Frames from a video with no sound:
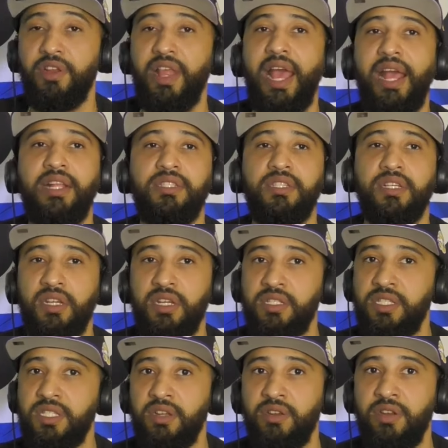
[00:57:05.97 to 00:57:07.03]
That's a good
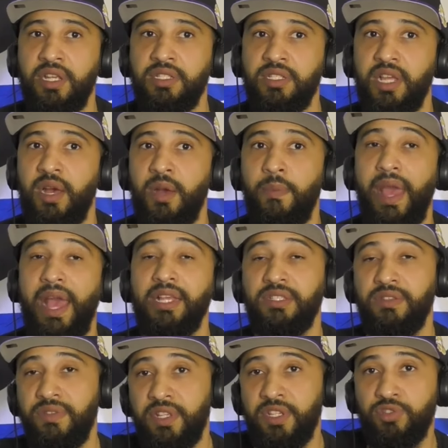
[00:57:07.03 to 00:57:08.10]
series. Um, as
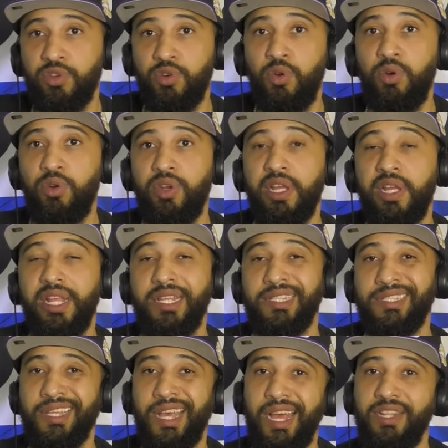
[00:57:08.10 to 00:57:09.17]
of this recording, it
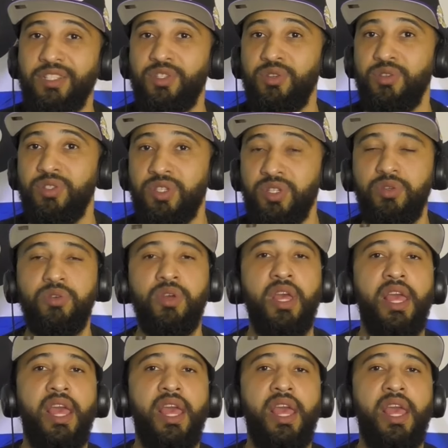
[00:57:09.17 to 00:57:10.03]
is tied two two.